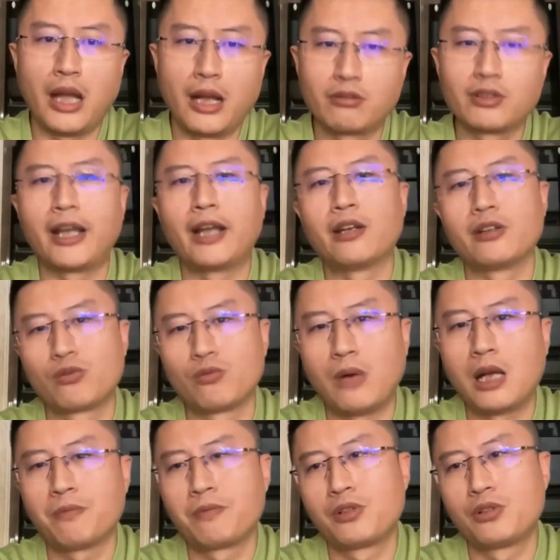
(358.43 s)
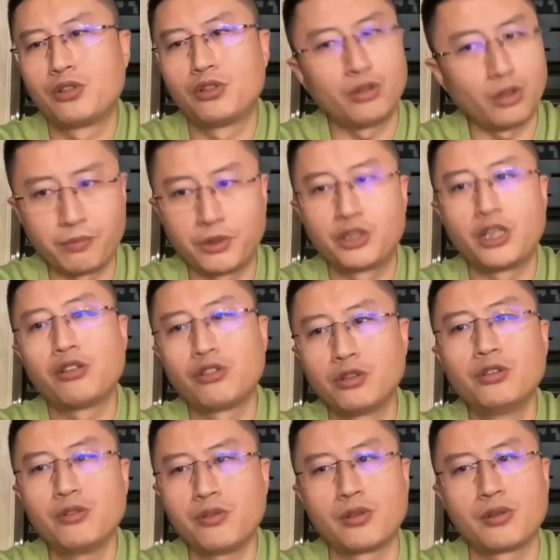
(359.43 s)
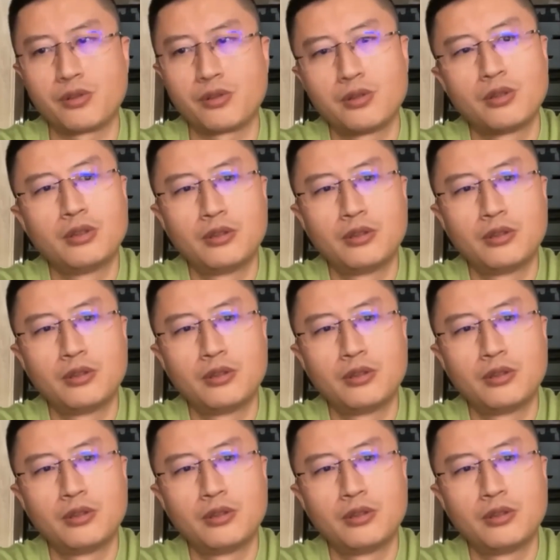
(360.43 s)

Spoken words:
aggregated swaps to your potential users.